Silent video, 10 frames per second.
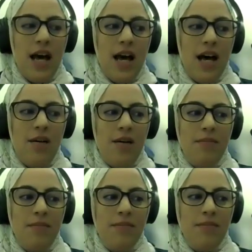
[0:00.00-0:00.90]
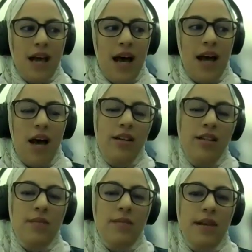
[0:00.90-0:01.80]
um, I
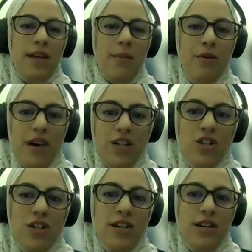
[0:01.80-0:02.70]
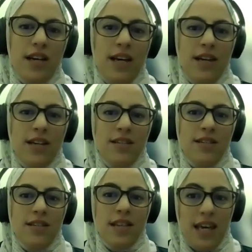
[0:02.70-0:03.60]
honestly believe that prevention
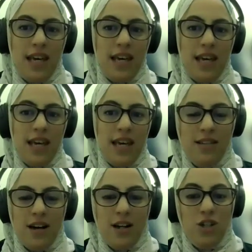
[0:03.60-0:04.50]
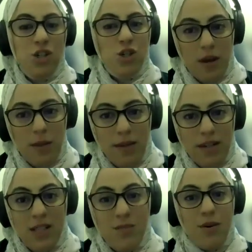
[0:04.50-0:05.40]
is the key. It's not just
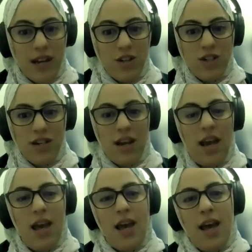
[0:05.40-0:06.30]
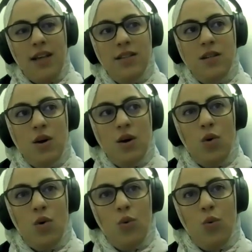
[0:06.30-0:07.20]
treatment, it's prevention. And
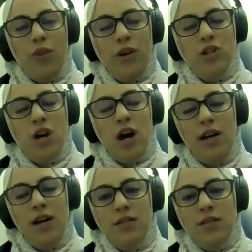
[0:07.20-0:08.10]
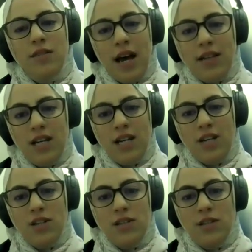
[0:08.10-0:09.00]
so with our child
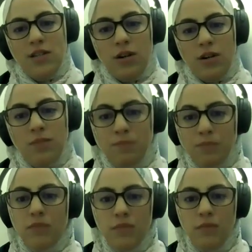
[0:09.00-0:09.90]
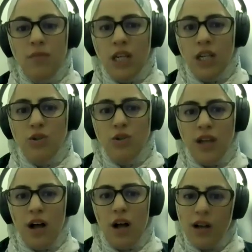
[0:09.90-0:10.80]
vaccinations, they're
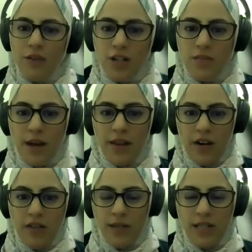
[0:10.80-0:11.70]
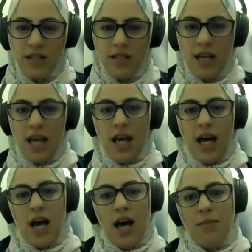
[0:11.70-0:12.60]
usually all covered by the government.
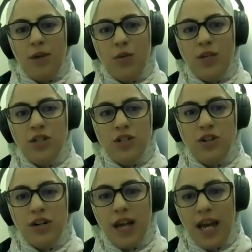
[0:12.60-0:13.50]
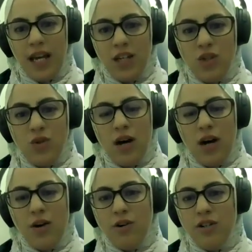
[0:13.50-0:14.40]
You reach a certain age,
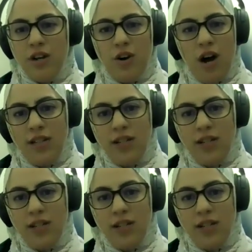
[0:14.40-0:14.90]
you're done your high